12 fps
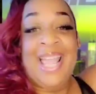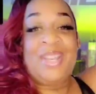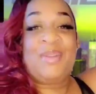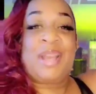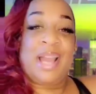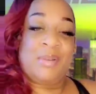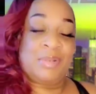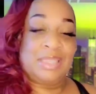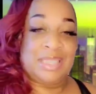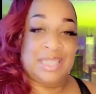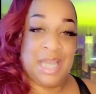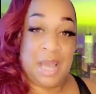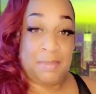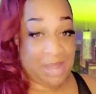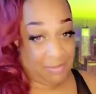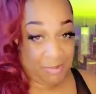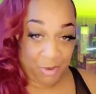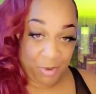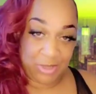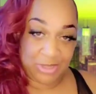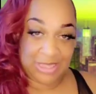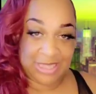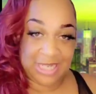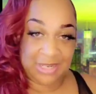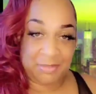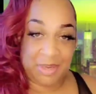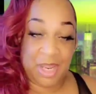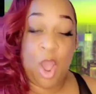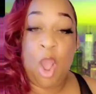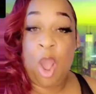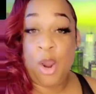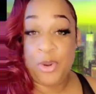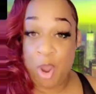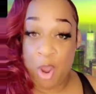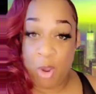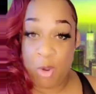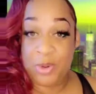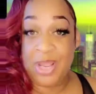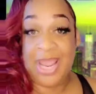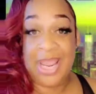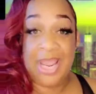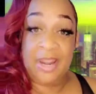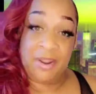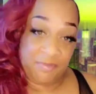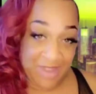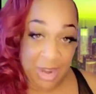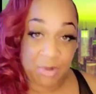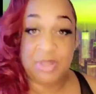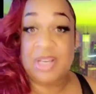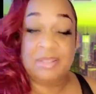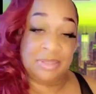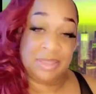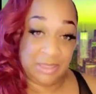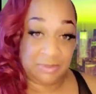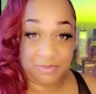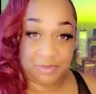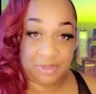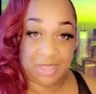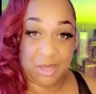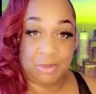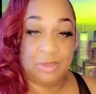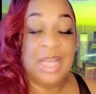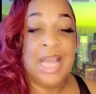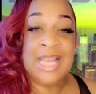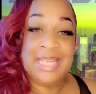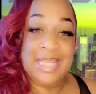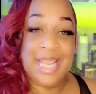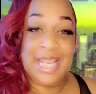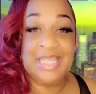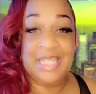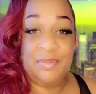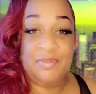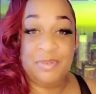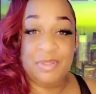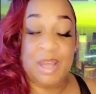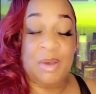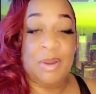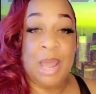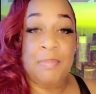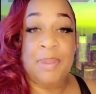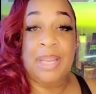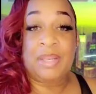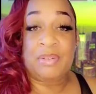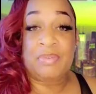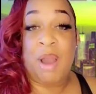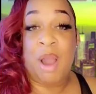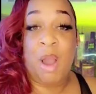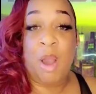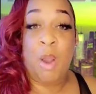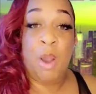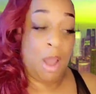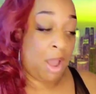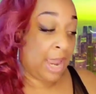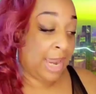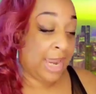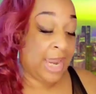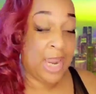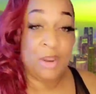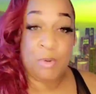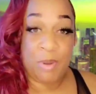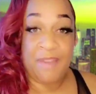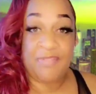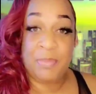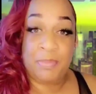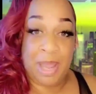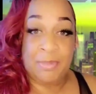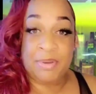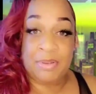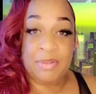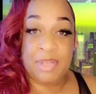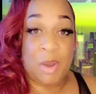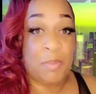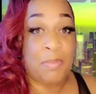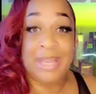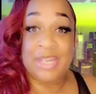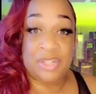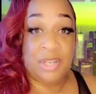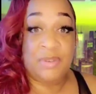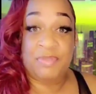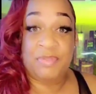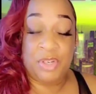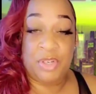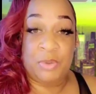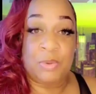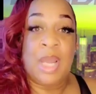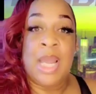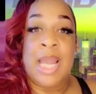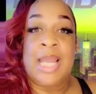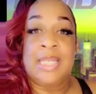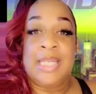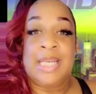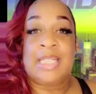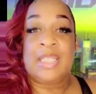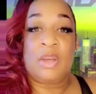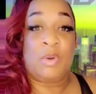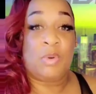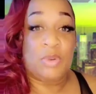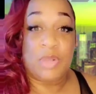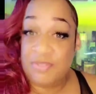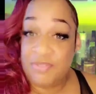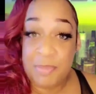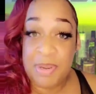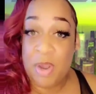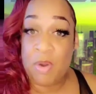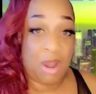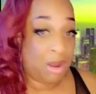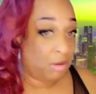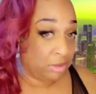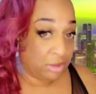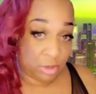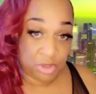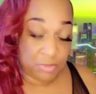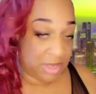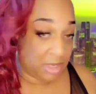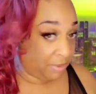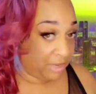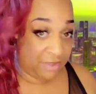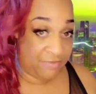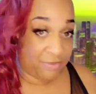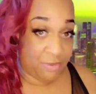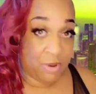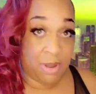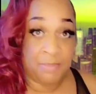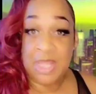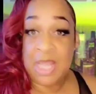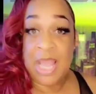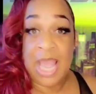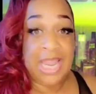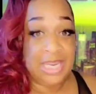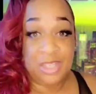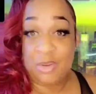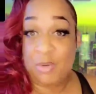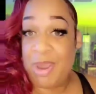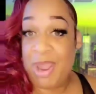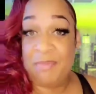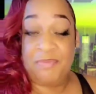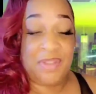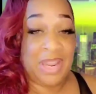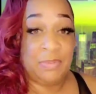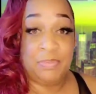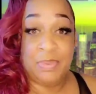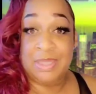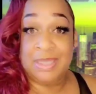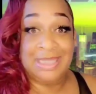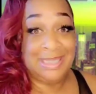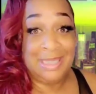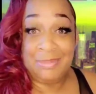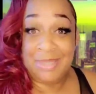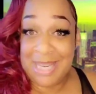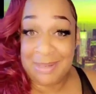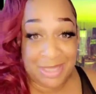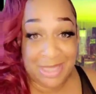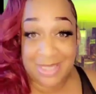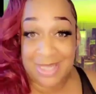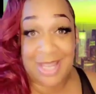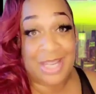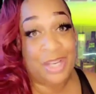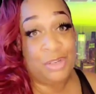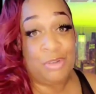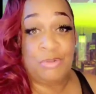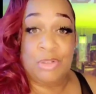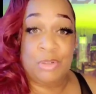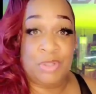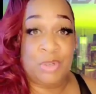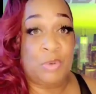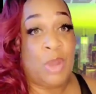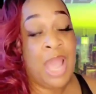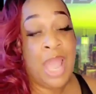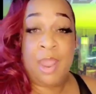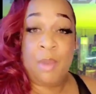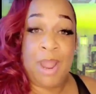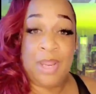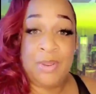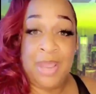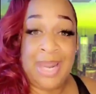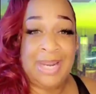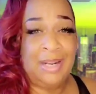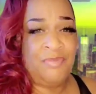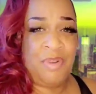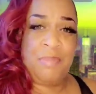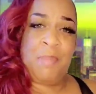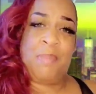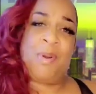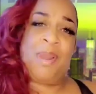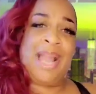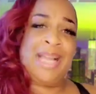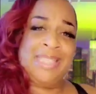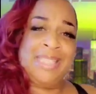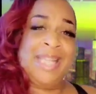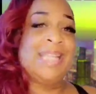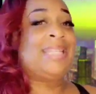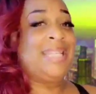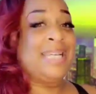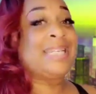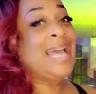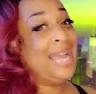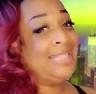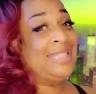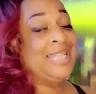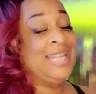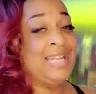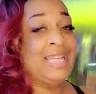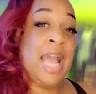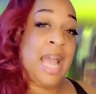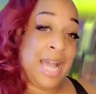Hey, you guys, what's up? I'm your girl, Cinnamon, the owner and the founder of Sinful South. Yes, Sinful South. I made small, handcrafted barbecue sauce made just for you. Yes, so look for me on all social media platforms, Instagram, Facebook, and sometimes TikTok and YouTube, too. And while you're at it, look for my boy, Isaidit. Yes, Isaidit.